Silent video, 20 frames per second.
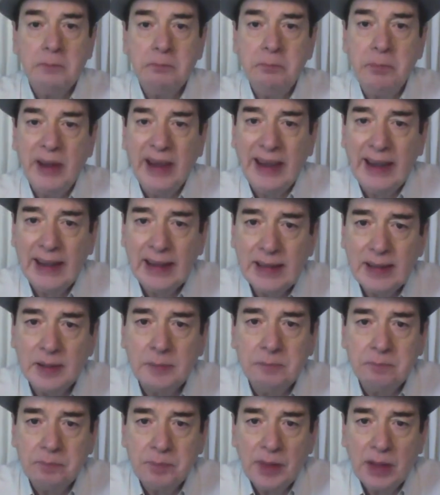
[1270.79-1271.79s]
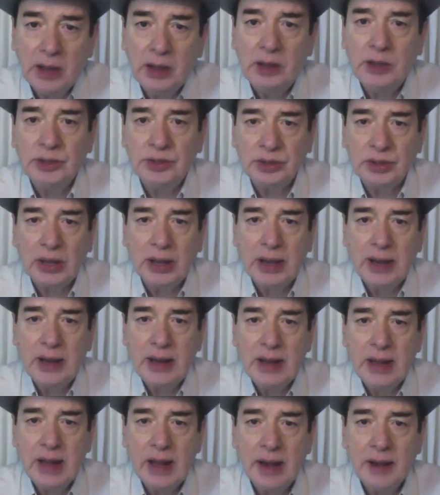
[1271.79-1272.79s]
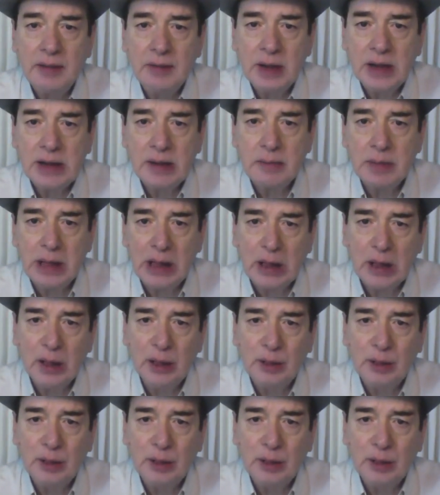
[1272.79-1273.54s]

pain is inevitable.